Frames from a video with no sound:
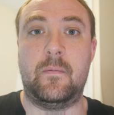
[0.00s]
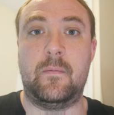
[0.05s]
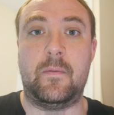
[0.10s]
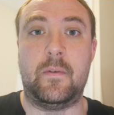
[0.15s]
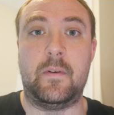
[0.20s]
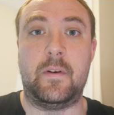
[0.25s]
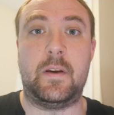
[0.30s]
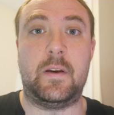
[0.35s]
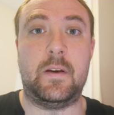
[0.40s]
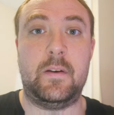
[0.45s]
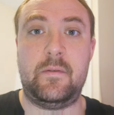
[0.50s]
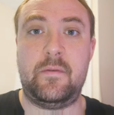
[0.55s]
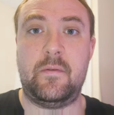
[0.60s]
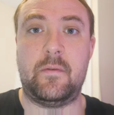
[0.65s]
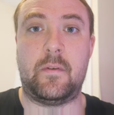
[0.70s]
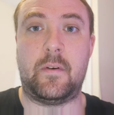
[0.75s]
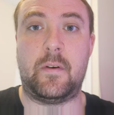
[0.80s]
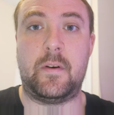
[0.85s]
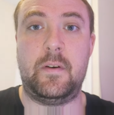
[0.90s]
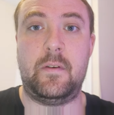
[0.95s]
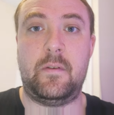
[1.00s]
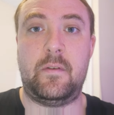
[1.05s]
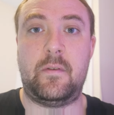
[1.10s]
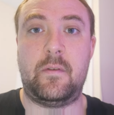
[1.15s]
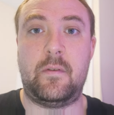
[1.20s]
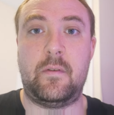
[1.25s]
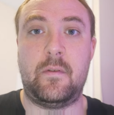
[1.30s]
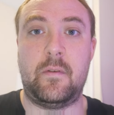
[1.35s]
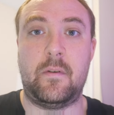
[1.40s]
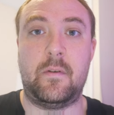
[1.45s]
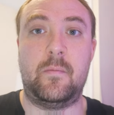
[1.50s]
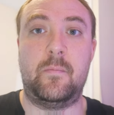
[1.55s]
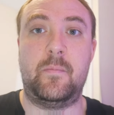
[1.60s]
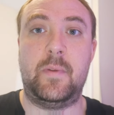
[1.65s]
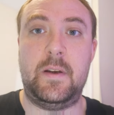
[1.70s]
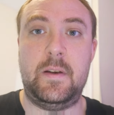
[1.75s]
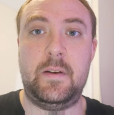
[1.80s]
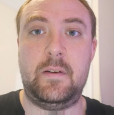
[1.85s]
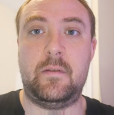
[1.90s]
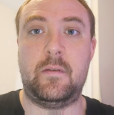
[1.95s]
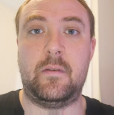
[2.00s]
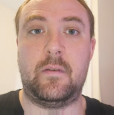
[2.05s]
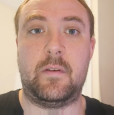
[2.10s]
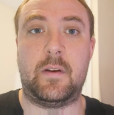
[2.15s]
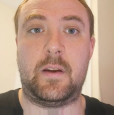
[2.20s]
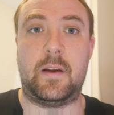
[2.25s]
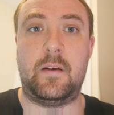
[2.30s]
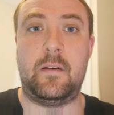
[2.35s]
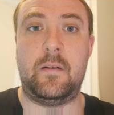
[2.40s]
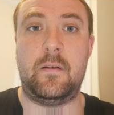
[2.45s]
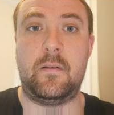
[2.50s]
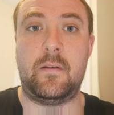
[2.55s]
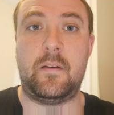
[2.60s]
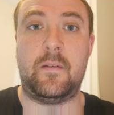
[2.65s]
that the Israelites obediently